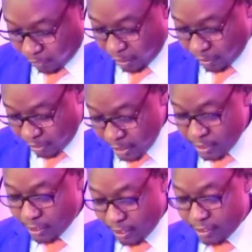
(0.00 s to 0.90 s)
In
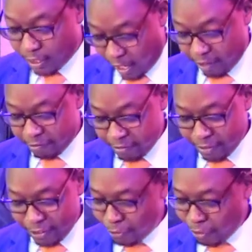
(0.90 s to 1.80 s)
this is love,
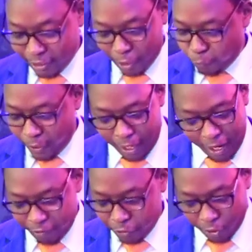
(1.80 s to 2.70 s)
not that we
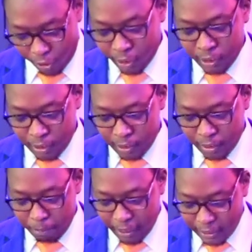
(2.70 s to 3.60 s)
loved God,
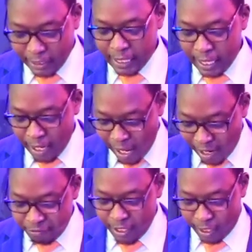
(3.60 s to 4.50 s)
but that he
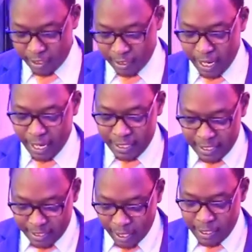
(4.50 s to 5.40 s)
loved us and
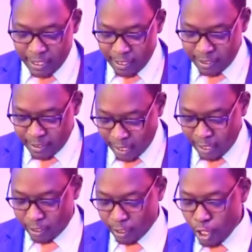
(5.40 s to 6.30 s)
sent his
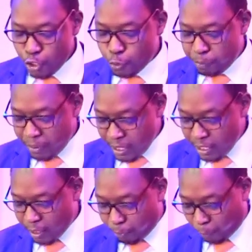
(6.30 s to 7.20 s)
Son to
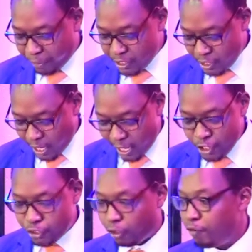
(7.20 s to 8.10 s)
be the
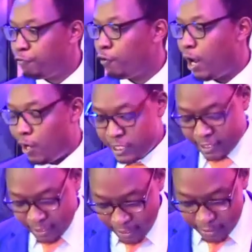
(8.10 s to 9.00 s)
propitiation for our
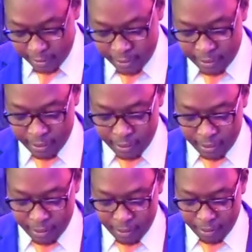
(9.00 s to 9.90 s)
sins.
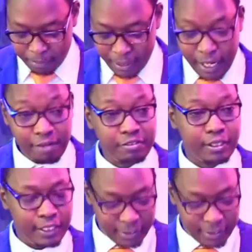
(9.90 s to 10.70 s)
Beloved,